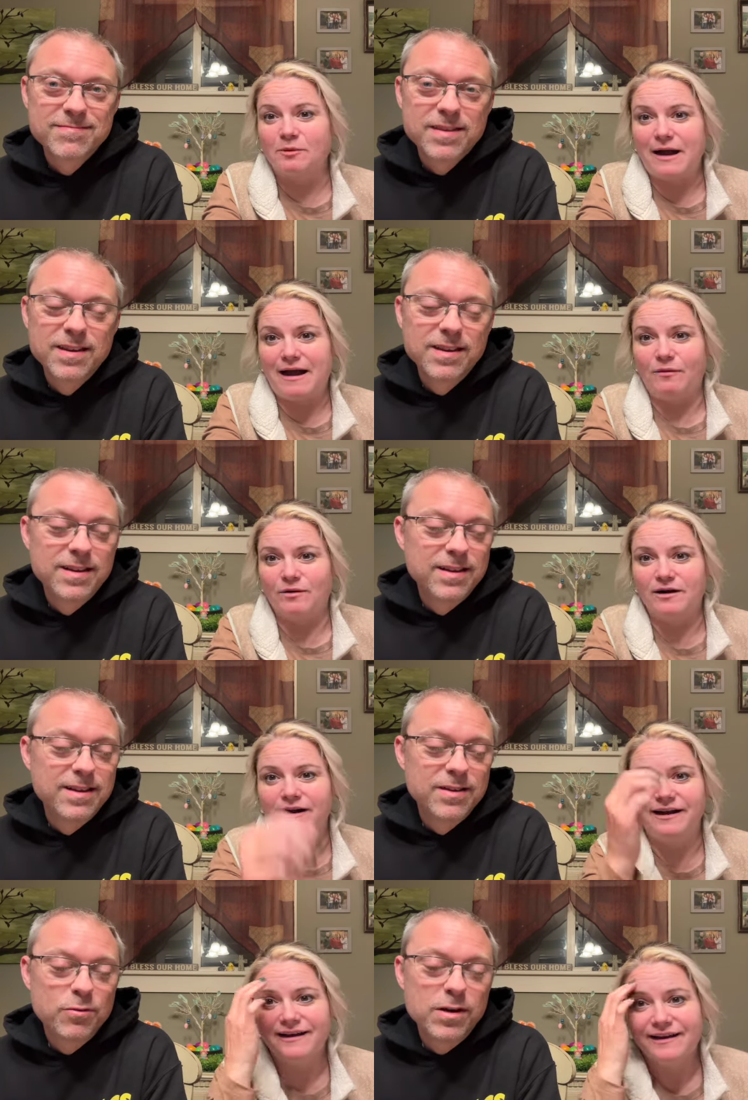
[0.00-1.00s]

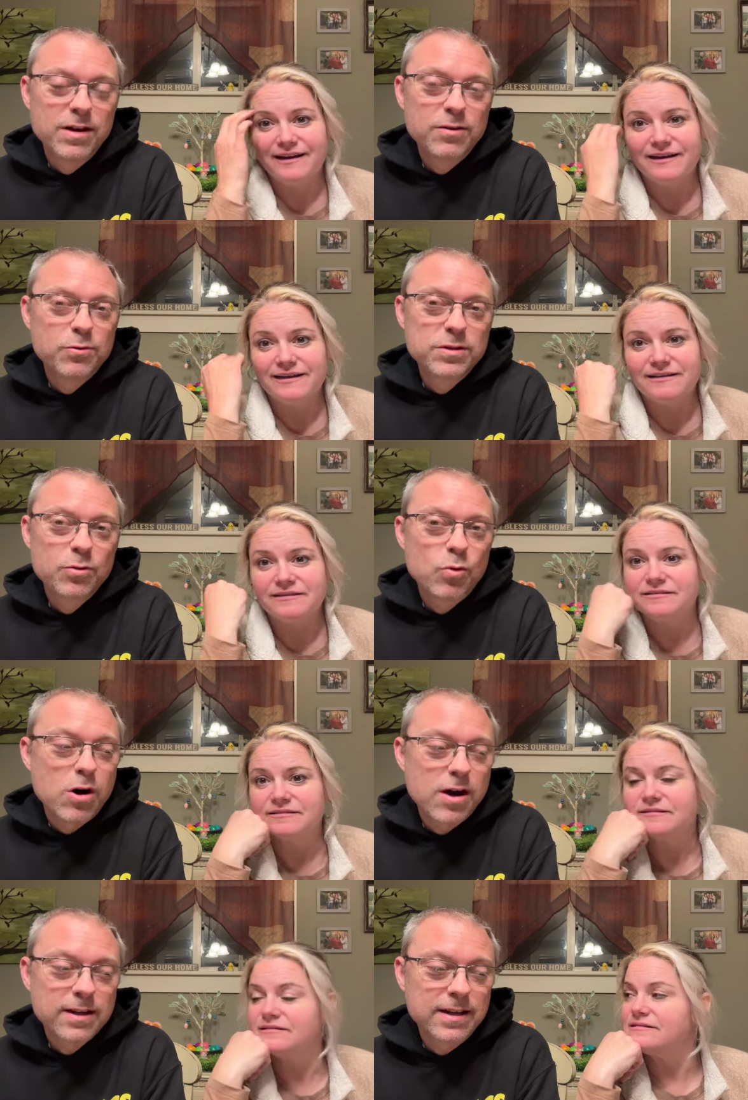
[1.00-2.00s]
Speaker 1: hour.
Speaker 2: Well, with the
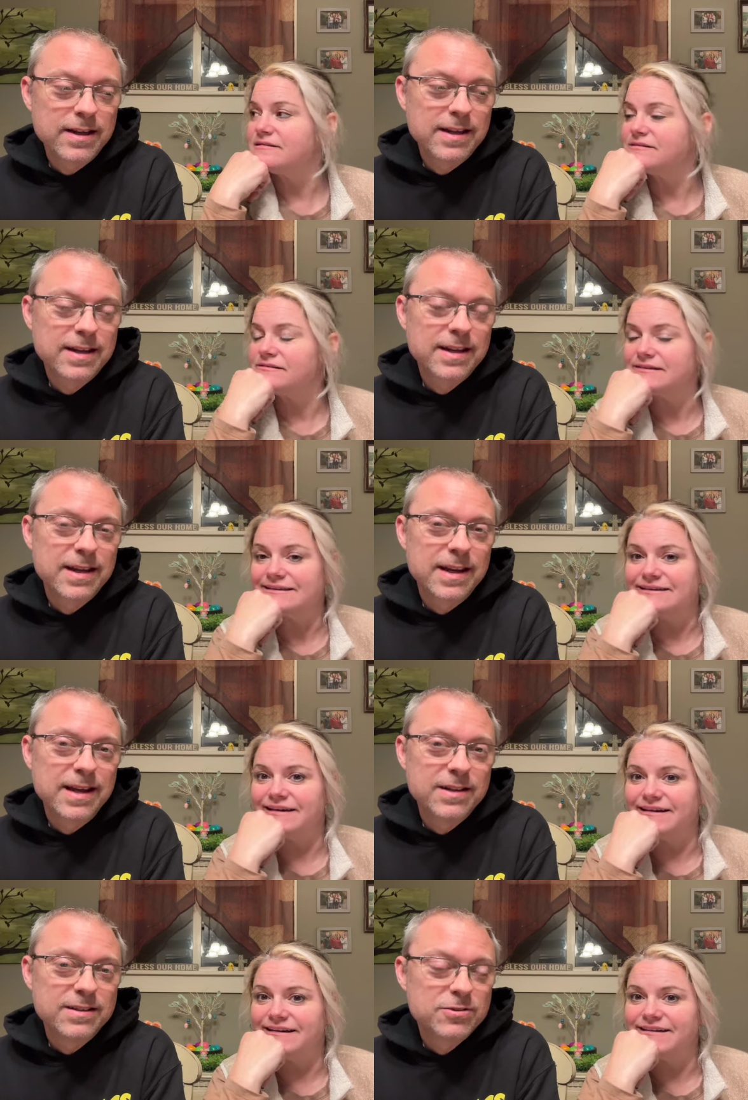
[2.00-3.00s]
walking
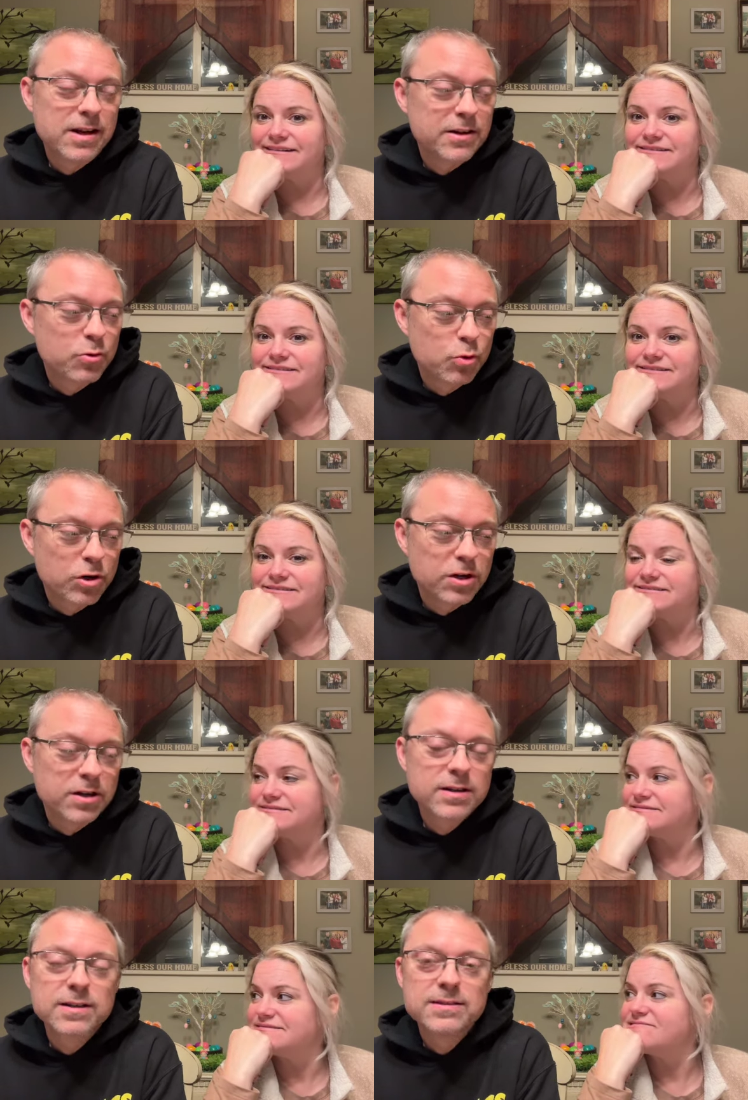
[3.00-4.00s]
and yeah. trying to
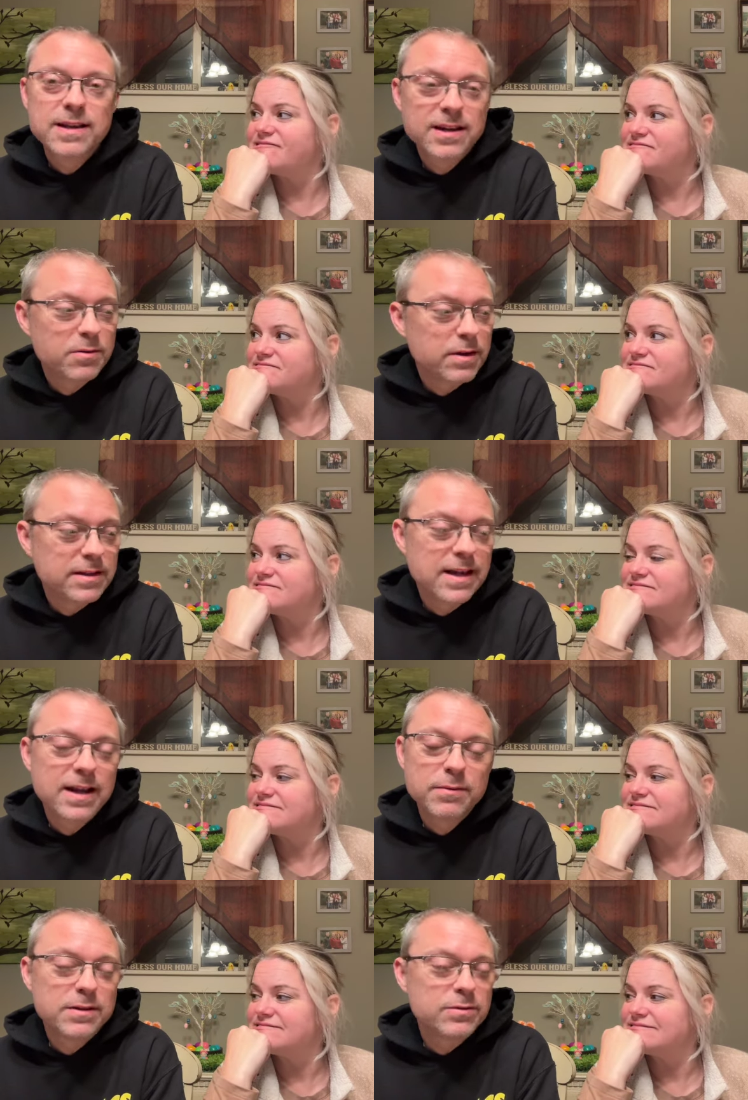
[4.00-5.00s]
work and take care of my dad,
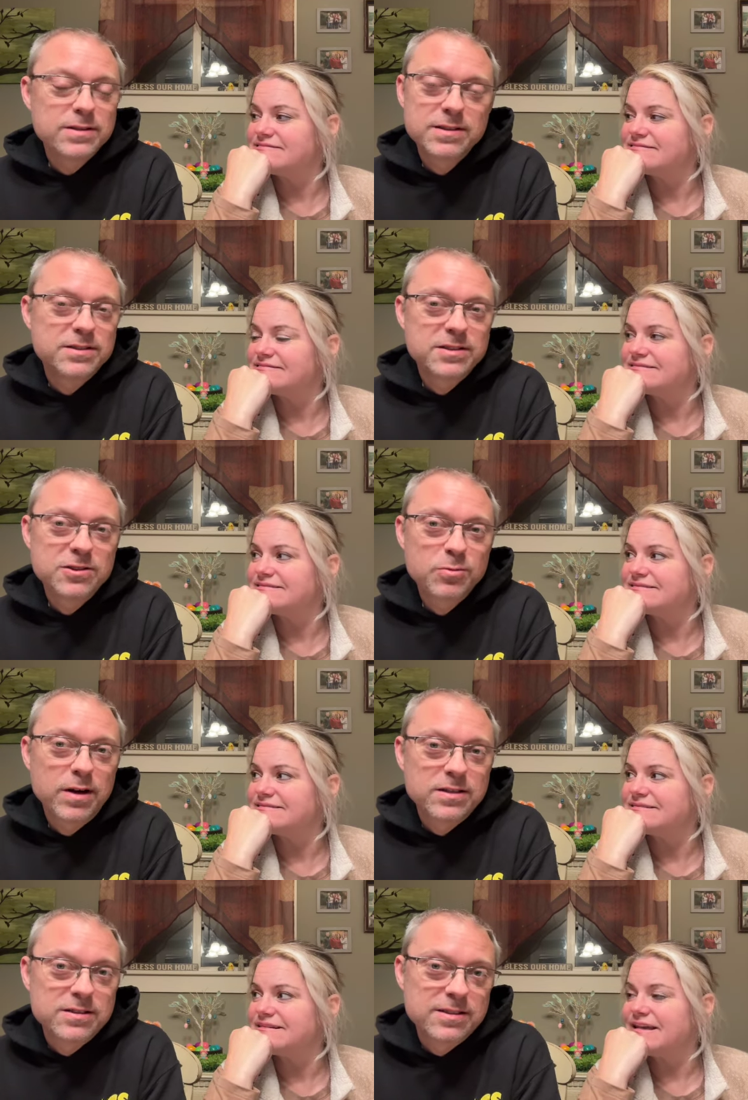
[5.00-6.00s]
I mean, it's just too
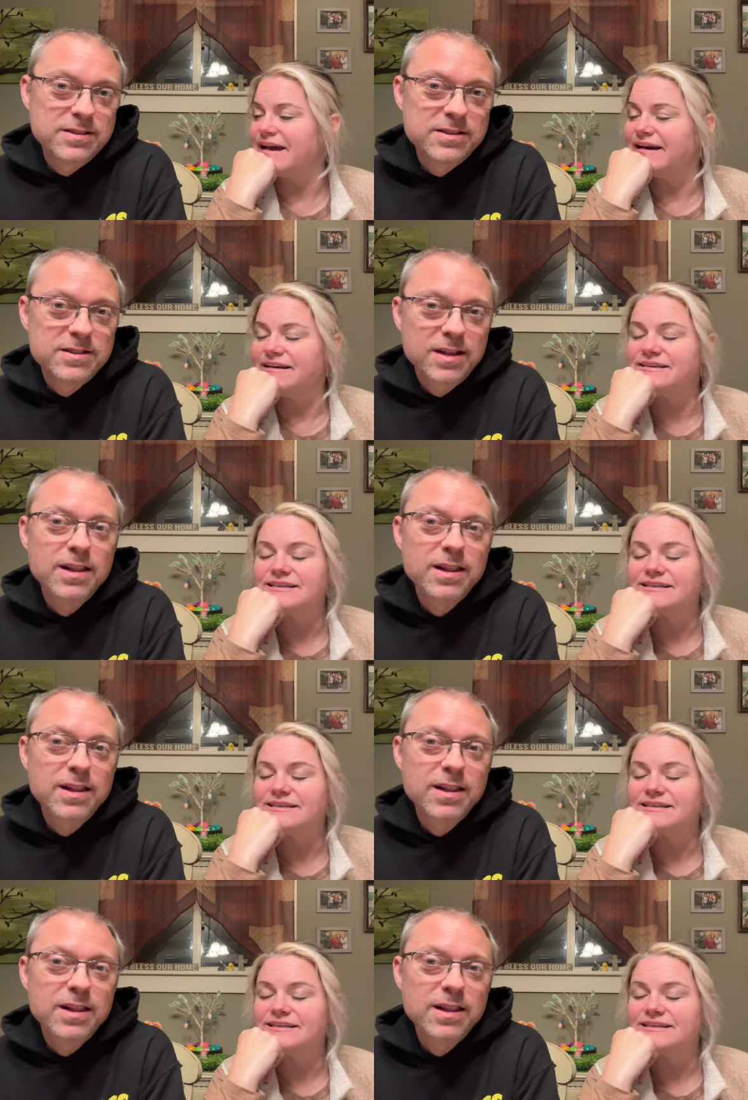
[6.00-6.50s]
much. It's yeah. just a